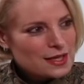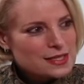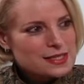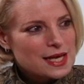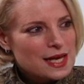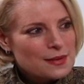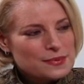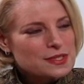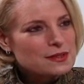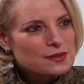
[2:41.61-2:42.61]
it's
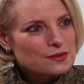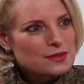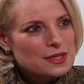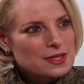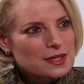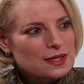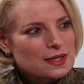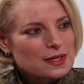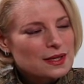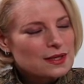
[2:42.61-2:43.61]
absolutely
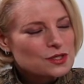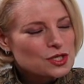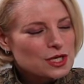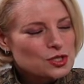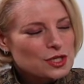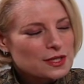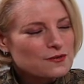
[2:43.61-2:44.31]
changing